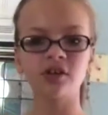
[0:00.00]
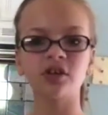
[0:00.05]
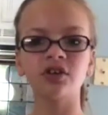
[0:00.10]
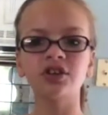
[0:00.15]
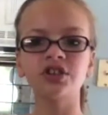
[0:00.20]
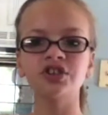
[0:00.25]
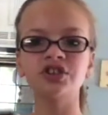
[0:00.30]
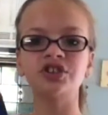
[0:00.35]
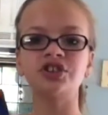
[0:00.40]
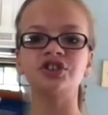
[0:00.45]
got
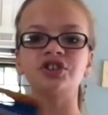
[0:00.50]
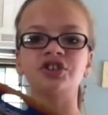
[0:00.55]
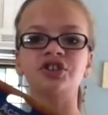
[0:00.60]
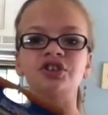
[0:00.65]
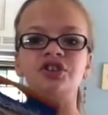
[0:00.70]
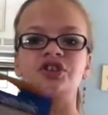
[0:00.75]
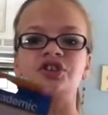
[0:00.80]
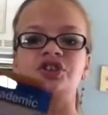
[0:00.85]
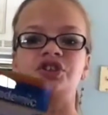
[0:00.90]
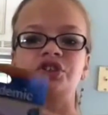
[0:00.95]
this
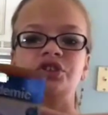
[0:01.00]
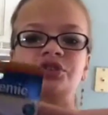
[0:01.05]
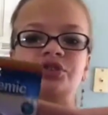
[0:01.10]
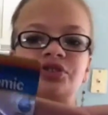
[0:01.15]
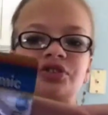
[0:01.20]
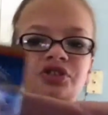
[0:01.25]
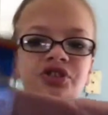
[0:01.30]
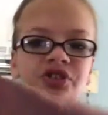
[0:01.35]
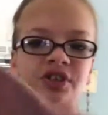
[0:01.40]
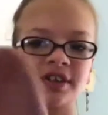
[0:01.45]

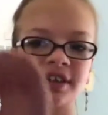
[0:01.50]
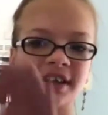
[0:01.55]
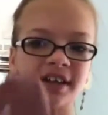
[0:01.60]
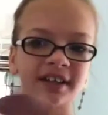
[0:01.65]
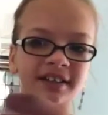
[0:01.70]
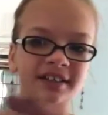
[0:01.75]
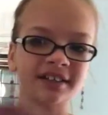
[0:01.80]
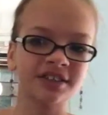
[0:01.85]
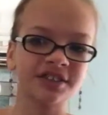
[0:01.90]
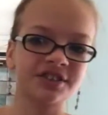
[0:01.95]
huge,
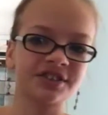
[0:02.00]
gigantic